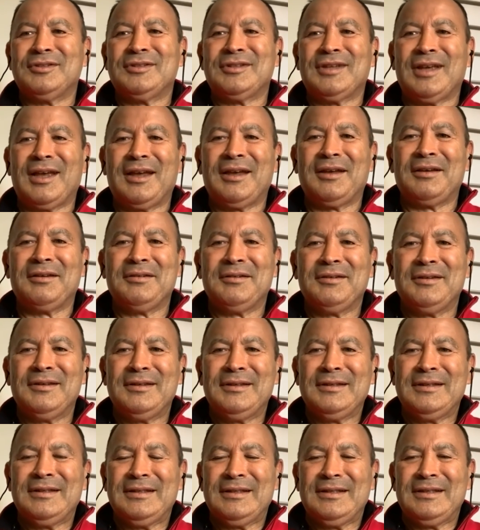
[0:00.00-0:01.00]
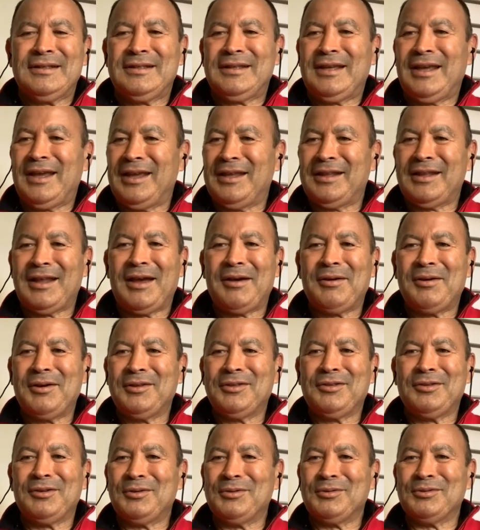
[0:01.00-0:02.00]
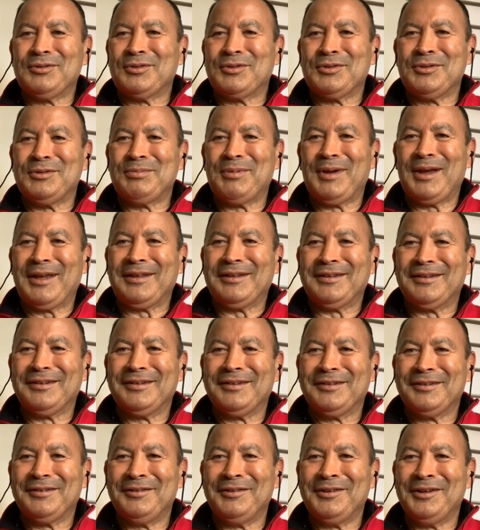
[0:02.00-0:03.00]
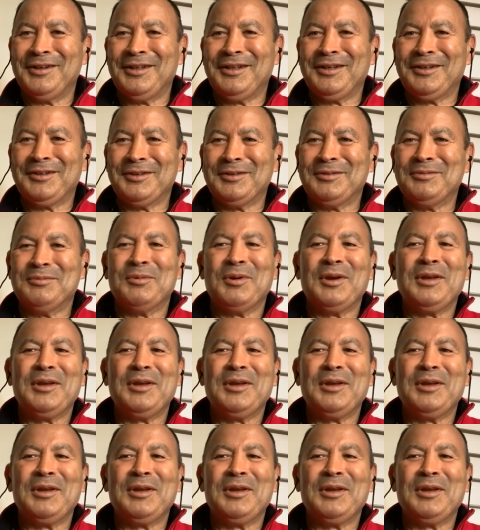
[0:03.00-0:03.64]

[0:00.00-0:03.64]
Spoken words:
So, I thought it was good, mate. Really good.